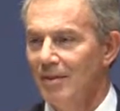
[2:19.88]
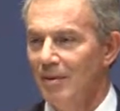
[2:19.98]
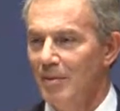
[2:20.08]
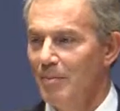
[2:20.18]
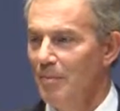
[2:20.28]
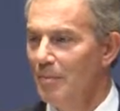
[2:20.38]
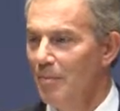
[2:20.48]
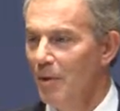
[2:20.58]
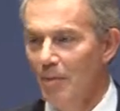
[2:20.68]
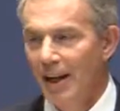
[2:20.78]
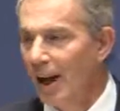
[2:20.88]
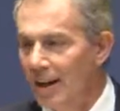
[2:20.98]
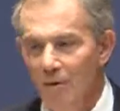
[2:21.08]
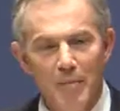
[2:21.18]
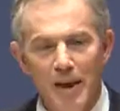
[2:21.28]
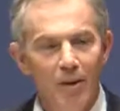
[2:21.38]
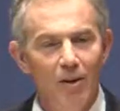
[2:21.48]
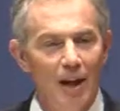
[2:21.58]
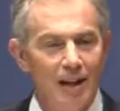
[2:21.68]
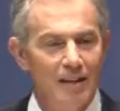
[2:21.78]
I mean, we may like it, we may
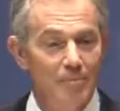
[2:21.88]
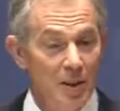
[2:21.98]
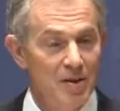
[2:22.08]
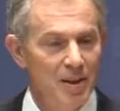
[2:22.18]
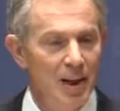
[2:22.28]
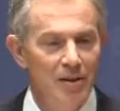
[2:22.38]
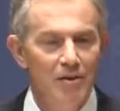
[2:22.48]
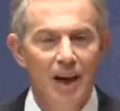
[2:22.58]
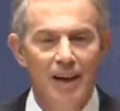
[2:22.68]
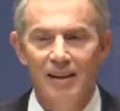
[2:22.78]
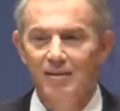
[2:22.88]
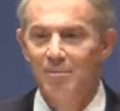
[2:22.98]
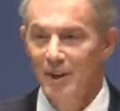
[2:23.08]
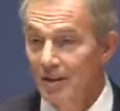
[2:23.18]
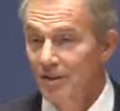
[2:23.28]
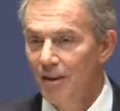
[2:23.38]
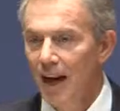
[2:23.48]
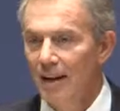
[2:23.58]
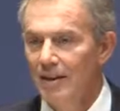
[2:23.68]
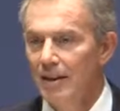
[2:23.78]
not like it. Personally, I do like it, but it's a
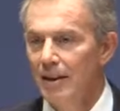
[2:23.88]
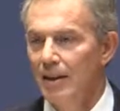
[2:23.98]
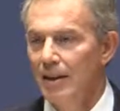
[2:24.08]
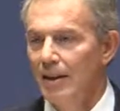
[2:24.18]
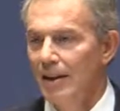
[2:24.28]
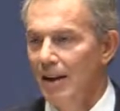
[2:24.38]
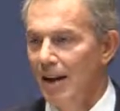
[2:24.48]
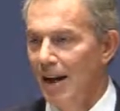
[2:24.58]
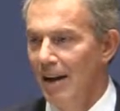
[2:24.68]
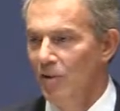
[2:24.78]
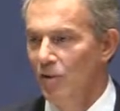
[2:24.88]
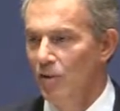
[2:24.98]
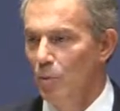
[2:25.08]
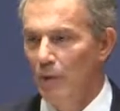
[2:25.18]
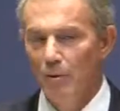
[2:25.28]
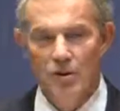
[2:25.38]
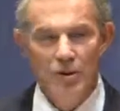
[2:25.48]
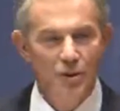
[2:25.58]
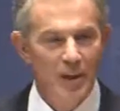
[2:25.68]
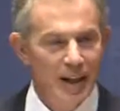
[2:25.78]
fact. And whether it's
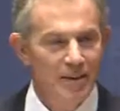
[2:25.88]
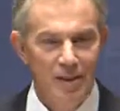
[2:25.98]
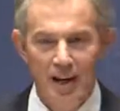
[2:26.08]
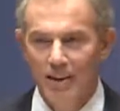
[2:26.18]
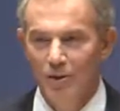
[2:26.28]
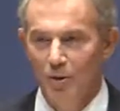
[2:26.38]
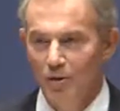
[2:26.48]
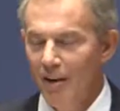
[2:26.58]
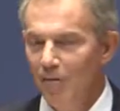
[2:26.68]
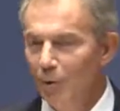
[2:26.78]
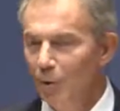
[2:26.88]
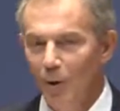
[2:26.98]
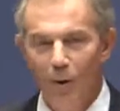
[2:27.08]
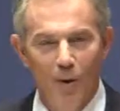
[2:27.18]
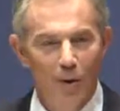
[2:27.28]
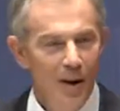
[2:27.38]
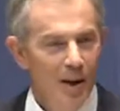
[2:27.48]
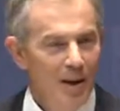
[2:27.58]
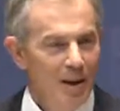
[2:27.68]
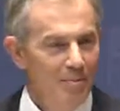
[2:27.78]
through the internet or travel or
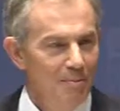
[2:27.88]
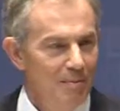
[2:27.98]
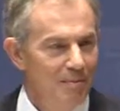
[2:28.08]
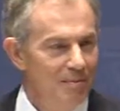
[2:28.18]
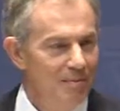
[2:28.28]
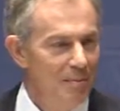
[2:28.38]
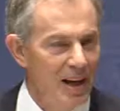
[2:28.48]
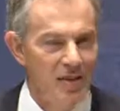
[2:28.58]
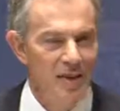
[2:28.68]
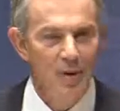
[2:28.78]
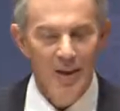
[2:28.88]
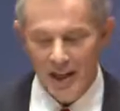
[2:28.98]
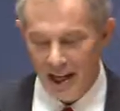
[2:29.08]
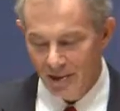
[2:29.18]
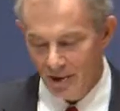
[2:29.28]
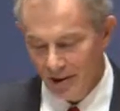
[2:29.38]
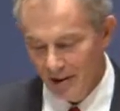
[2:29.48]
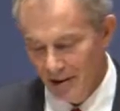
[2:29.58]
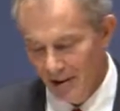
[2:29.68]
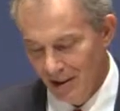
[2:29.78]
mass communication,